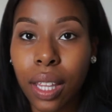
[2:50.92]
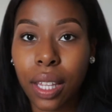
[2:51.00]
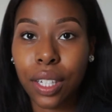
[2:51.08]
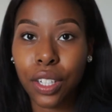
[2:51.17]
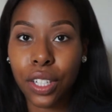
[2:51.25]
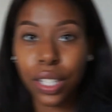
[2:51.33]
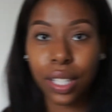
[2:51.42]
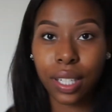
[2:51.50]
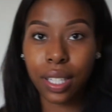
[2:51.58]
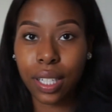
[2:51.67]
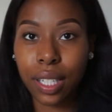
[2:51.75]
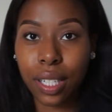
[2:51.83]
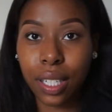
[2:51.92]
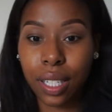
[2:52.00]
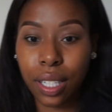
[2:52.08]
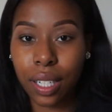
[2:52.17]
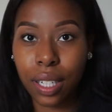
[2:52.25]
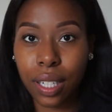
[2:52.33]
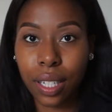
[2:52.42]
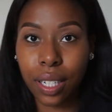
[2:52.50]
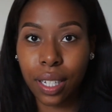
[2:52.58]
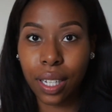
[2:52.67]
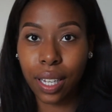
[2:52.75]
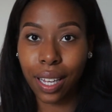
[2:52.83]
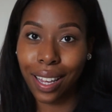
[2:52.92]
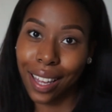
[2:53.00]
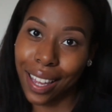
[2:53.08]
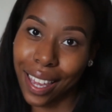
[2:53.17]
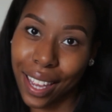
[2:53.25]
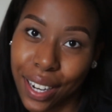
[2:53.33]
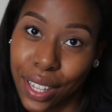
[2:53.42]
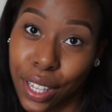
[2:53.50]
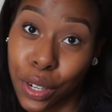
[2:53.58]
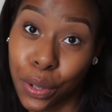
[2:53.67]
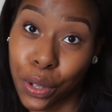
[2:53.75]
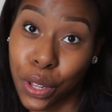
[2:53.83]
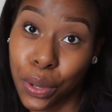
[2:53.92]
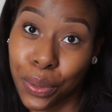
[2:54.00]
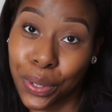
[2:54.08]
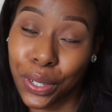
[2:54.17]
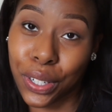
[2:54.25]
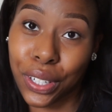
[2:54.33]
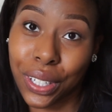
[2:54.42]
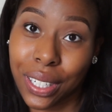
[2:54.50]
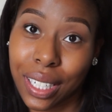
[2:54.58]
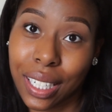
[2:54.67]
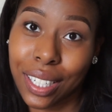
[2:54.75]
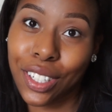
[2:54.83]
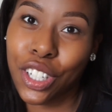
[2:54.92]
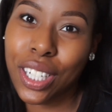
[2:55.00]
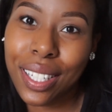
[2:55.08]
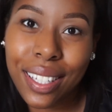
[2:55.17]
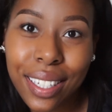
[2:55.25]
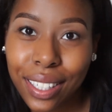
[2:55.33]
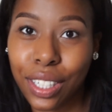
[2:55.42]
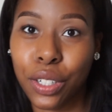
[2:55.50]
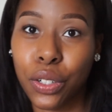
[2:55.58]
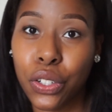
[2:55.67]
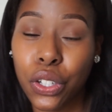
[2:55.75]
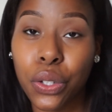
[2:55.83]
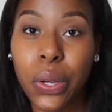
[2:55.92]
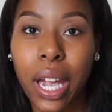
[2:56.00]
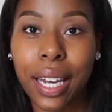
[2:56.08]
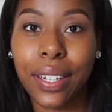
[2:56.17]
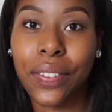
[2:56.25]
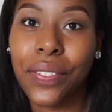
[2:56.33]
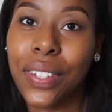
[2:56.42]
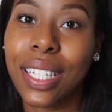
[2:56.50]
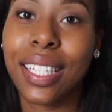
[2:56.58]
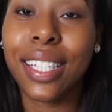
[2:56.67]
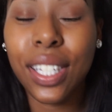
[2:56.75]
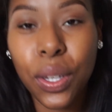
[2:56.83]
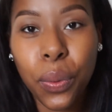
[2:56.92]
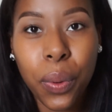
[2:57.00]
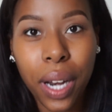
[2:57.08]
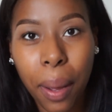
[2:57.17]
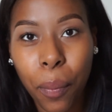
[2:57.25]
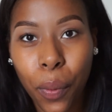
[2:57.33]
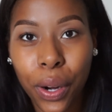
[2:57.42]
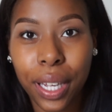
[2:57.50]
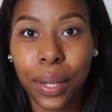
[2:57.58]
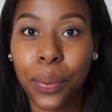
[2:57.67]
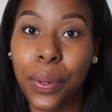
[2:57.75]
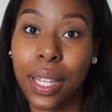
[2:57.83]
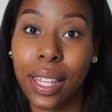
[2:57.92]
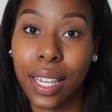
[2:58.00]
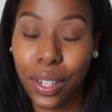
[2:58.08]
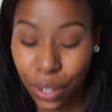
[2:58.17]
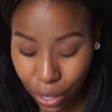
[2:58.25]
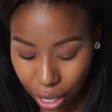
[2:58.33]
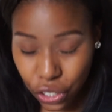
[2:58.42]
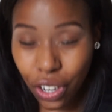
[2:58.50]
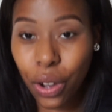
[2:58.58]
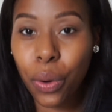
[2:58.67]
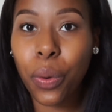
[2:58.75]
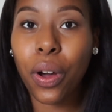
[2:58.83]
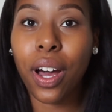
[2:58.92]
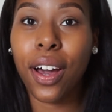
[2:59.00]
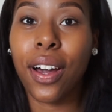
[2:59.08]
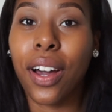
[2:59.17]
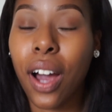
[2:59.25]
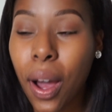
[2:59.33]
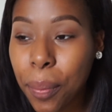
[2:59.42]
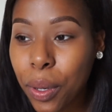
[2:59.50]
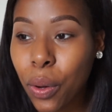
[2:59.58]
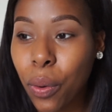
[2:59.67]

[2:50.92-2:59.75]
Let's just get a little closer, just a little, so you kind of see what I'm working with here. So common